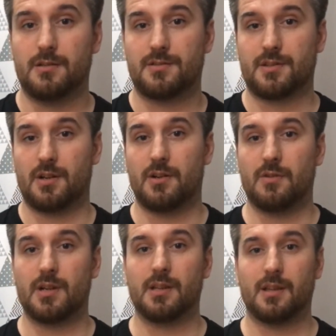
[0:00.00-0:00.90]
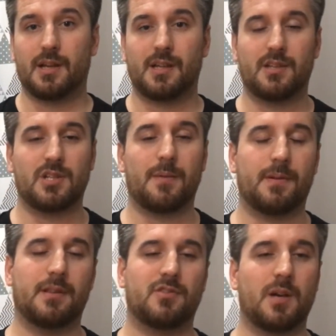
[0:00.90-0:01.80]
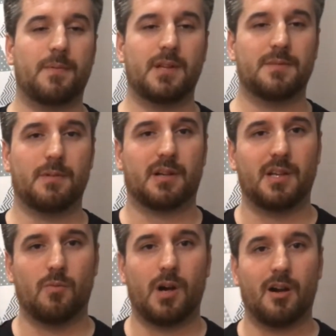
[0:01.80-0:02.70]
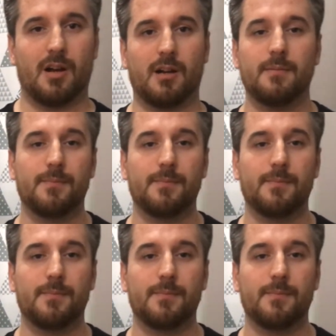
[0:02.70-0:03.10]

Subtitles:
So, like in Japan, the Japanese Makiwara